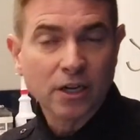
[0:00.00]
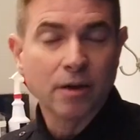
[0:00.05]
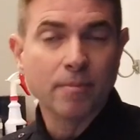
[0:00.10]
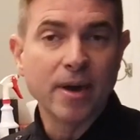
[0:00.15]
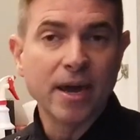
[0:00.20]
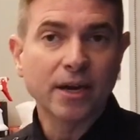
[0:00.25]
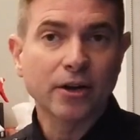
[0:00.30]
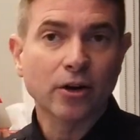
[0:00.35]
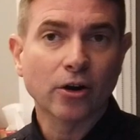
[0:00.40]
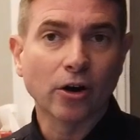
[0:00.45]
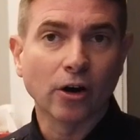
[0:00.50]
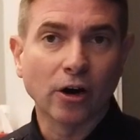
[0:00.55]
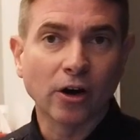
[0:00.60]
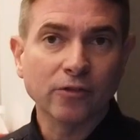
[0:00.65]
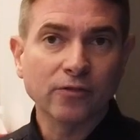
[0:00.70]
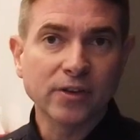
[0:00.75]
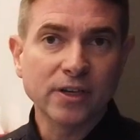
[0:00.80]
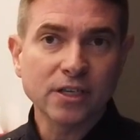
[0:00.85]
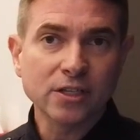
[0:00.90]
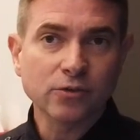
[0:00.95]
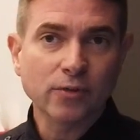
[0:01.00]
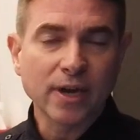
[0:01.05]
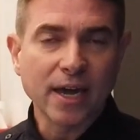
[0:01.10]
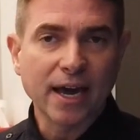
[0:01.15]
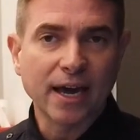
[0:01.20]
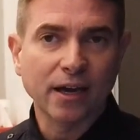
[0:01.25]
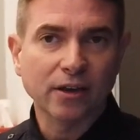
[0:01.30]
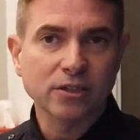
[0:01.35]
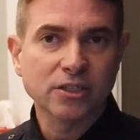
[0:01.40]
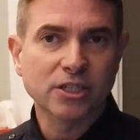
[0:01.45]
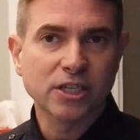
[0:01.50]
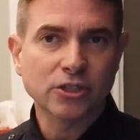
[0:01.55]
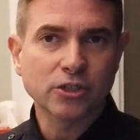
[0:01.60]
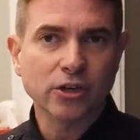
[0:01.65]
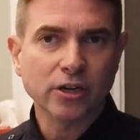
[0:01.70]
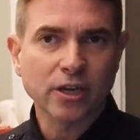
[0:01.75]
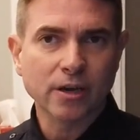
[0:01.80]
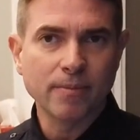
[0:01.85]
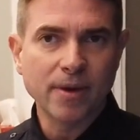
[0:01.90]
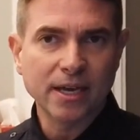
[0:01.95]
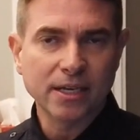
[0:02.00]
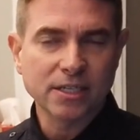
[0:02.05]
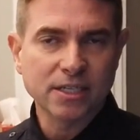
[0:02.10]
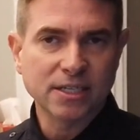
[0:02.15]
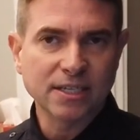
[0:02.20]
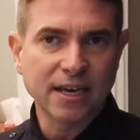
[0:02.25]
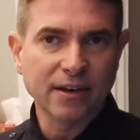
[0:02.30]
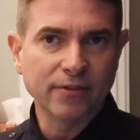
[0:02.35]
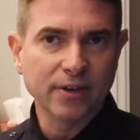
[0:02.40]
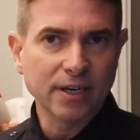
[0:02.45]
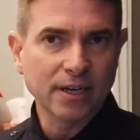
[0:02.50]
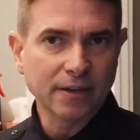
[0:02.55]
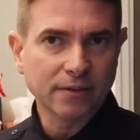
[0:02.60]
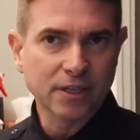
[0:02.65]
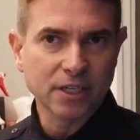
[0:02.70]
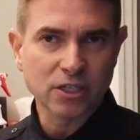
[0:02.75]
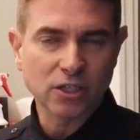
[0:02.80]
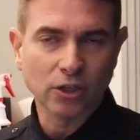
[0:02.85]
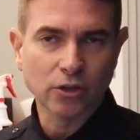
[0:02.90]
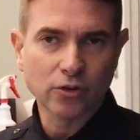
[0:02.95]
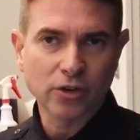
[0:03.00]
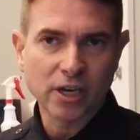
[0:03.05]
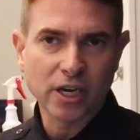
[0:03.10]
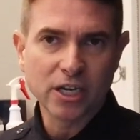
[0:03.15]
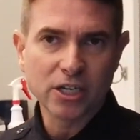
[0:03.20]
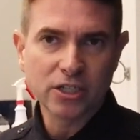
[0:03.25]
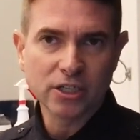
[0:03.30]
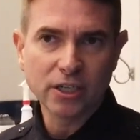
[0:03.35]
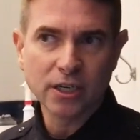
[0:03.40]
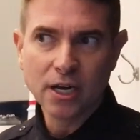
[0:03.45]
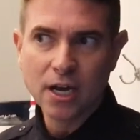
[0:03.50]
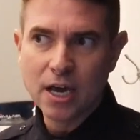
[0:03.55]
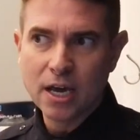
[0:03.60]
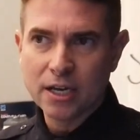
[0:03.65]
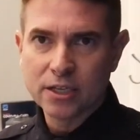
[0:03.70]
commander office, we house District Command 7 at this location.